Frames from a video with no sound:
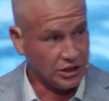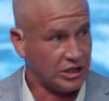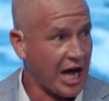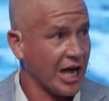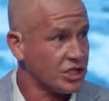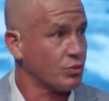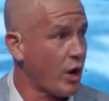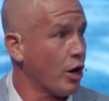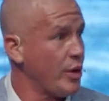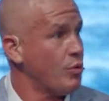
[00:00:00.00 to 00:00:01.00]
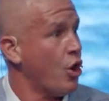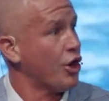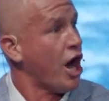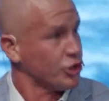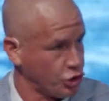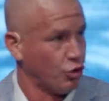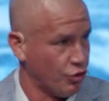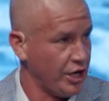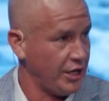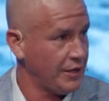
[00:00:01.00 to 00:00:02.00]
that's where we want our
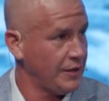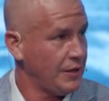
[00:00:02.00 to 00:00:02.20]
story.